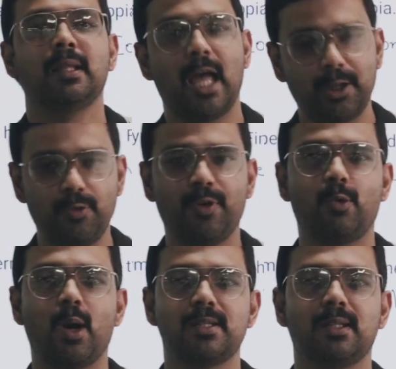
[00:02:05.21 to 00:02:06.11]
Thank you for
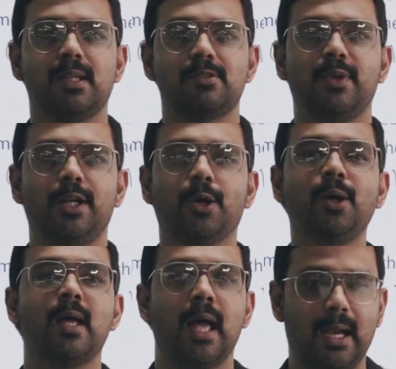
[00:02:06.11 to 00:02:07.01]
watching this video,
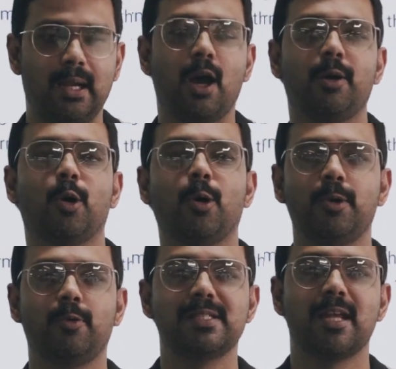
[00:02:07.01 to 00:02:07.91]
and I
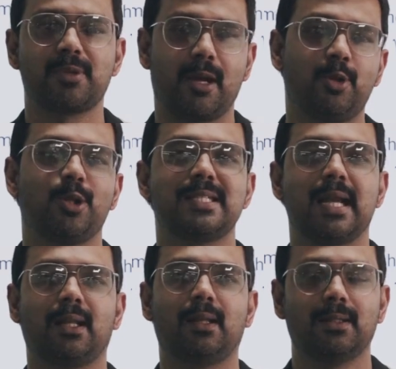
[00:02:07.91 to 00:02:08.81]
hope you will subscribe to the
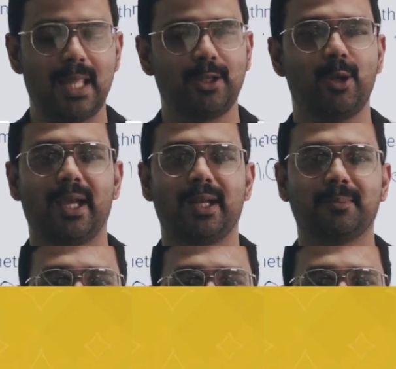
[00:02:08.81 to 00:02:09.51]
channel. Thank you again.